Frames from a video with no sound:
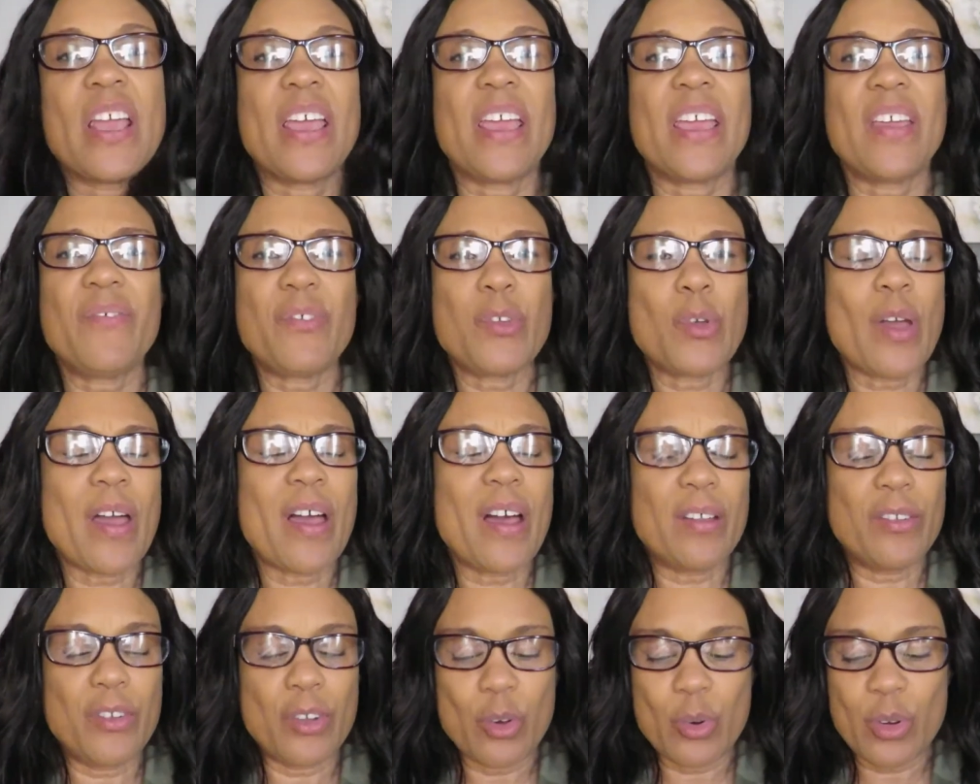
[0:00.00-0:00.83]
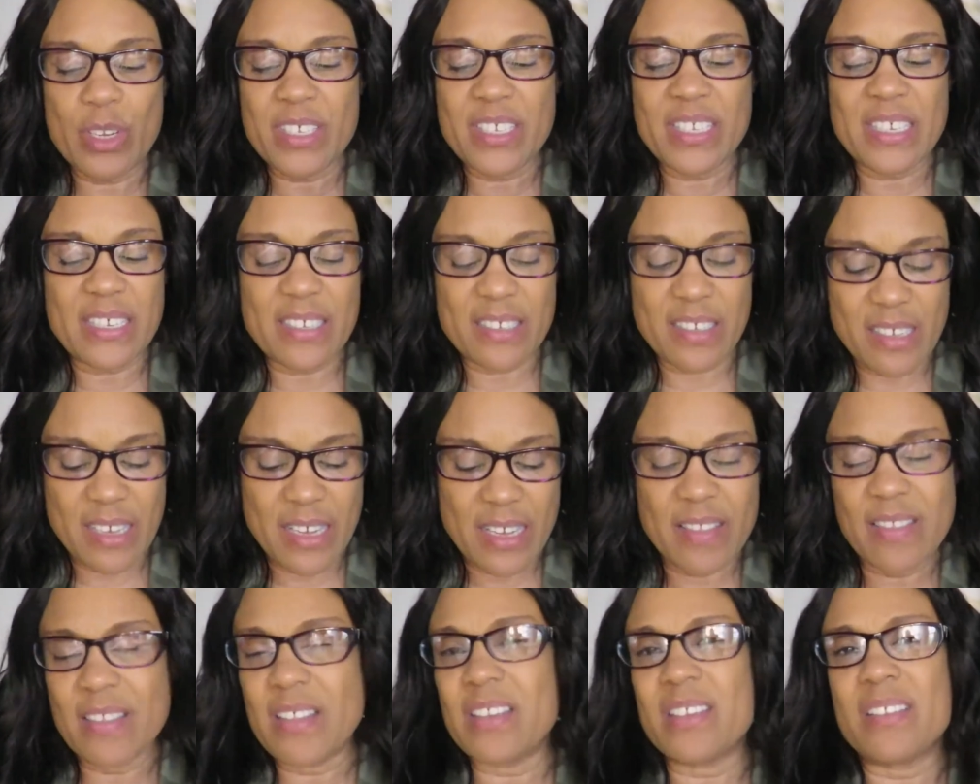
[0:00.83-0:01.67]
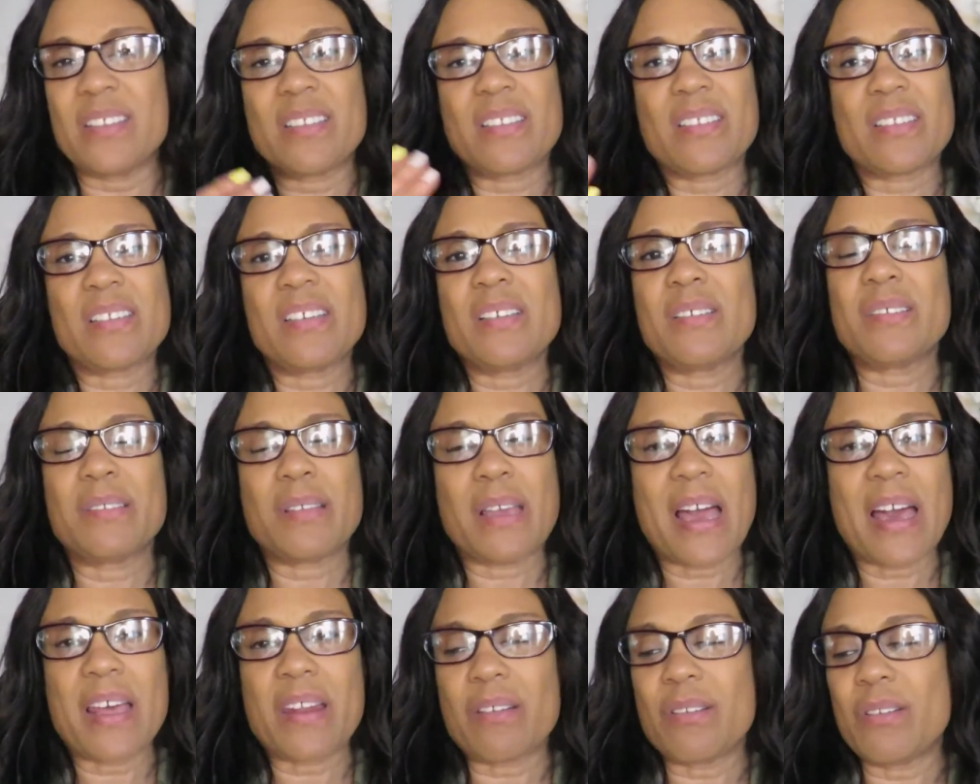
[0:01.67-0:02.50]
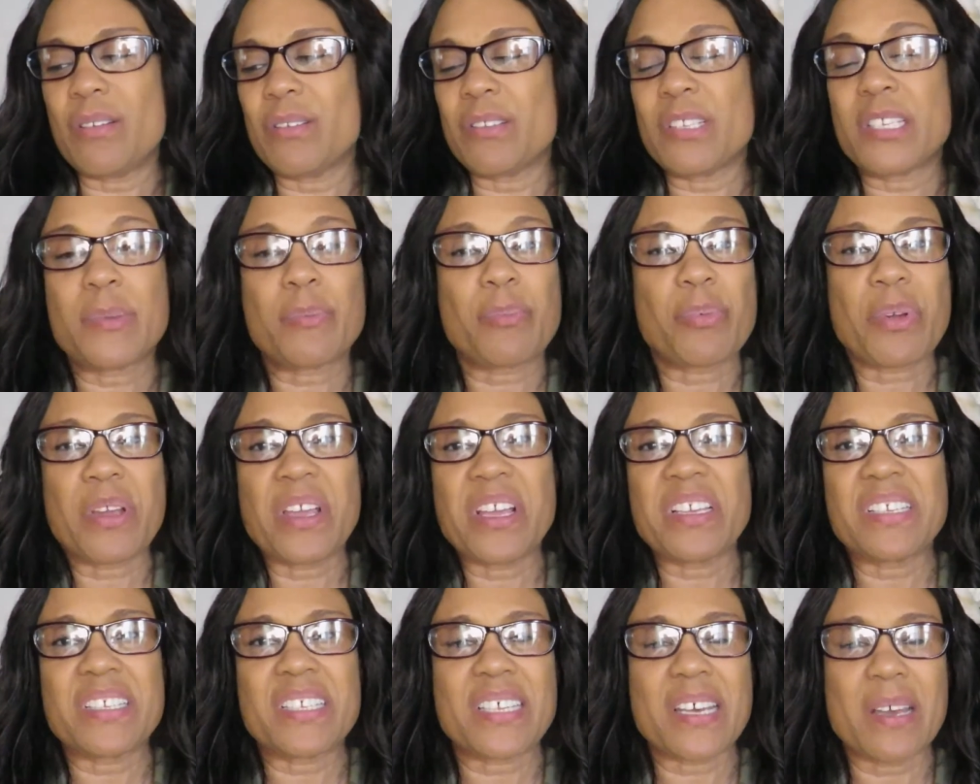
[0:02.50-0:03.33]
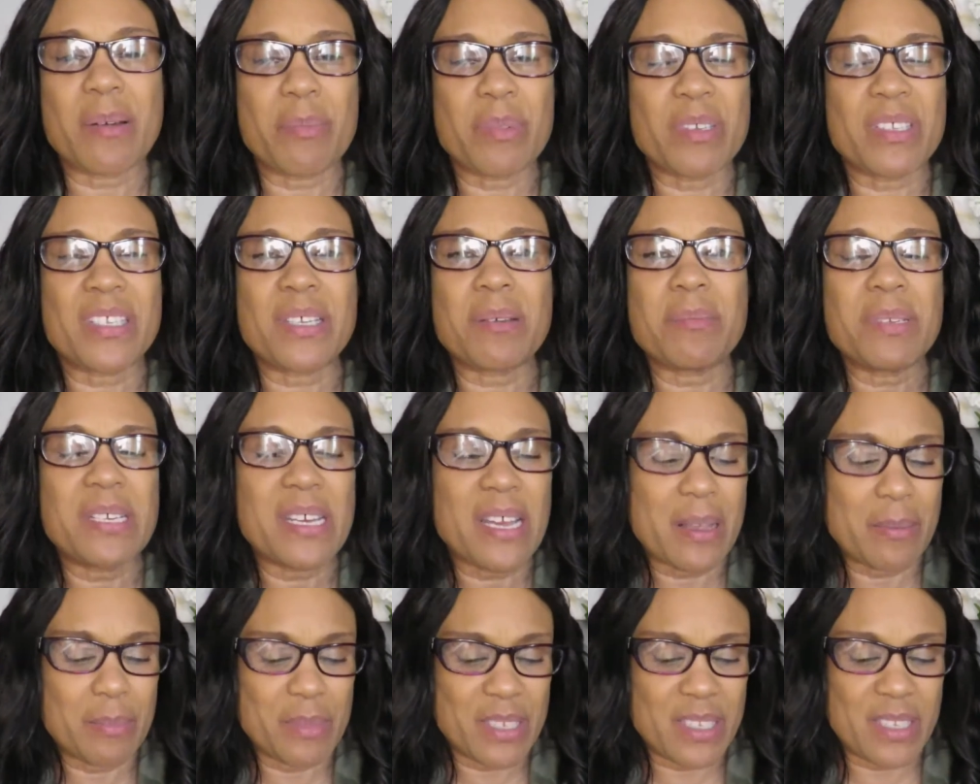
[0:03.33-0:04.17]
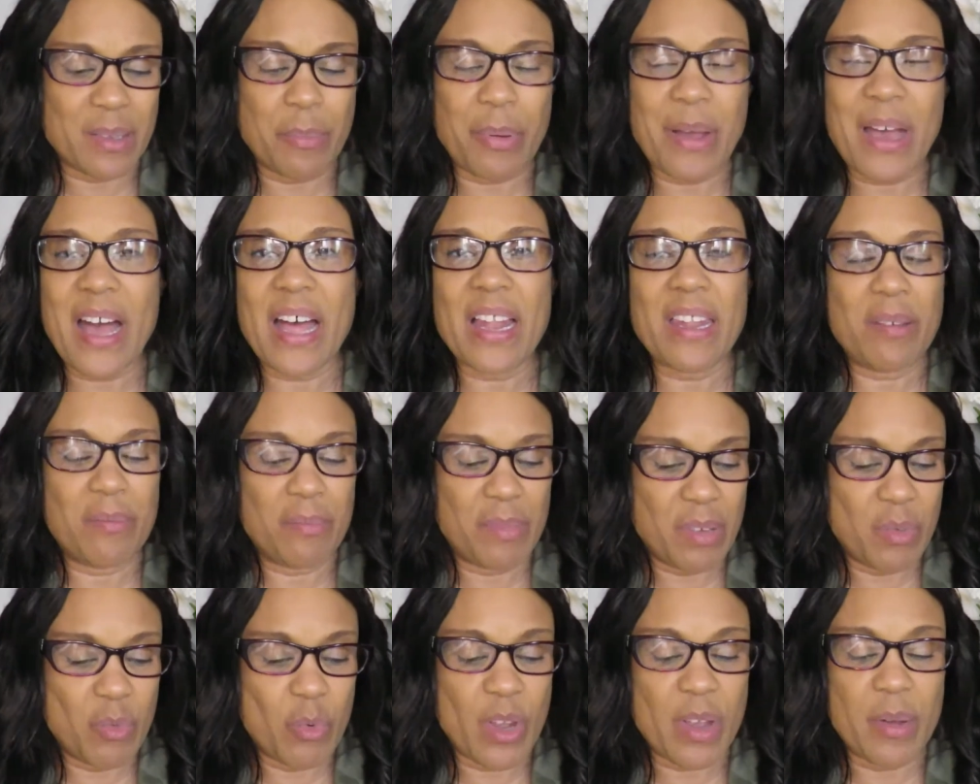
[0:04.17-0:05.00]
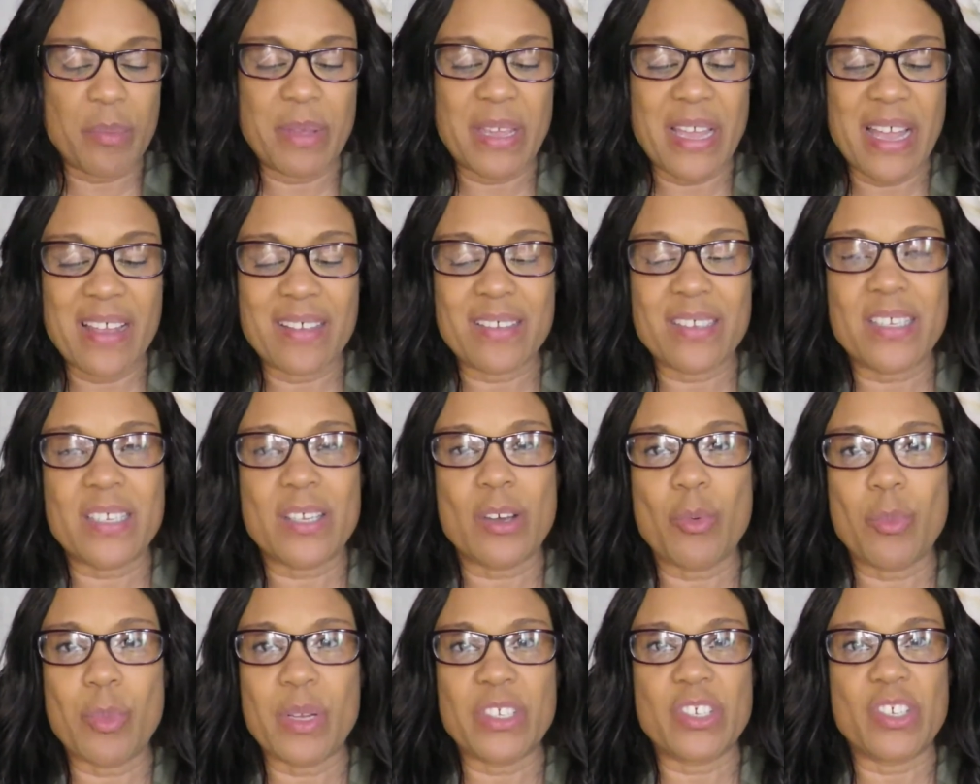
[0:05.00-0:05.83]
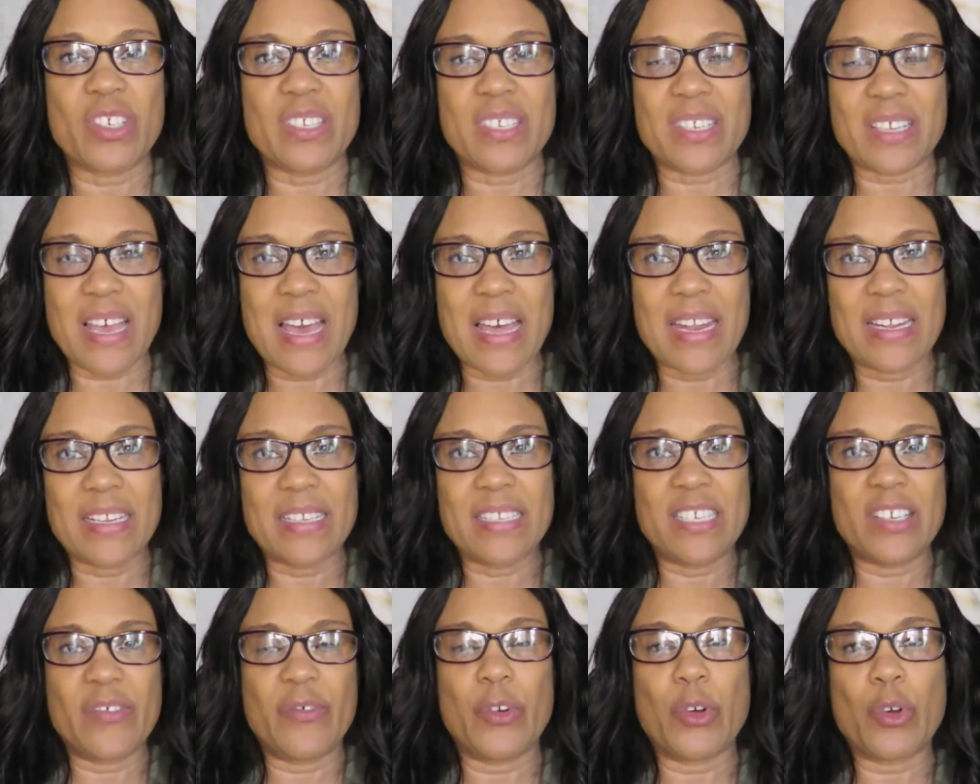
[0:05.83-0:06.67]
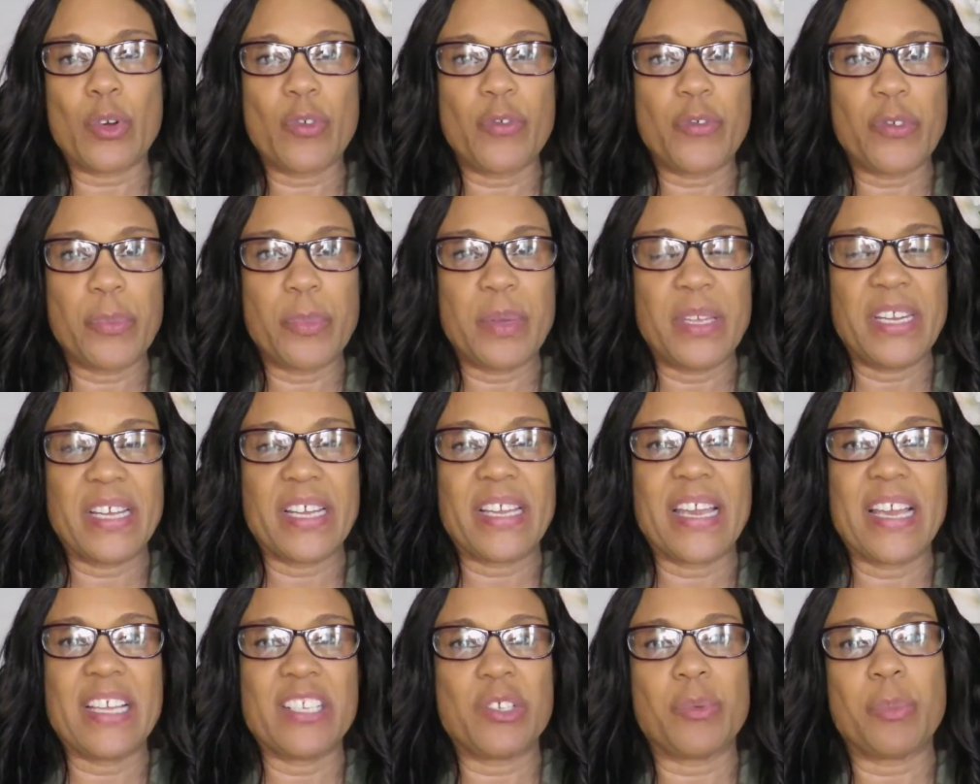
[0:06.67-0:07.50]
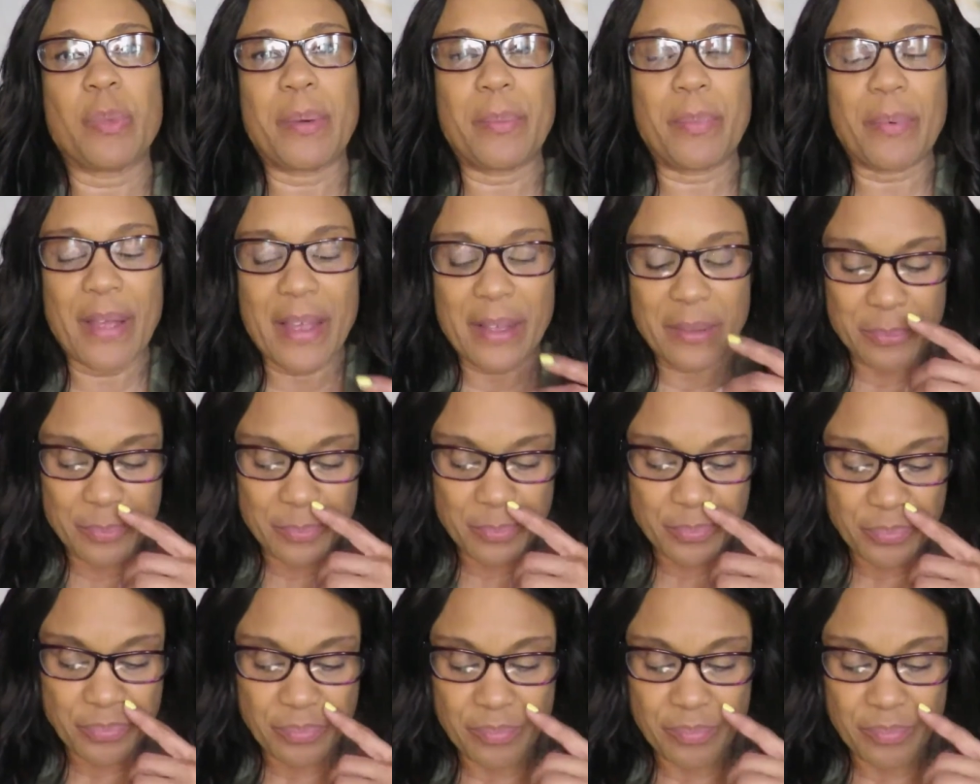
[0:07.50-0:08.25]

If you notice in the I don't know, spring, summer, sometimes the pollen be wearing me out so much it's kind of difficult for me to catch my breath.